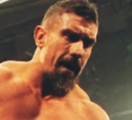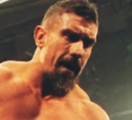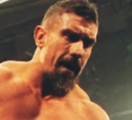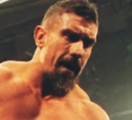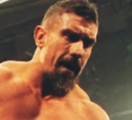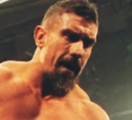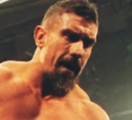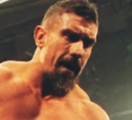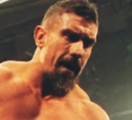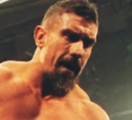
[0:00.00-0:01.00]

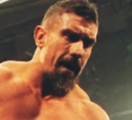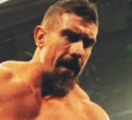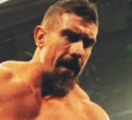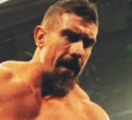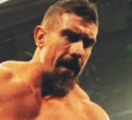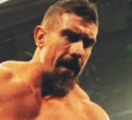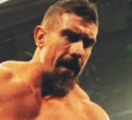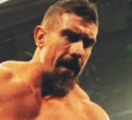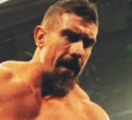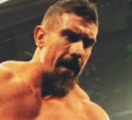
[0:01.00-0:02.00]

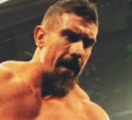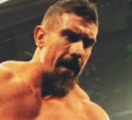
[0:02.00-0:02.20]
(silence)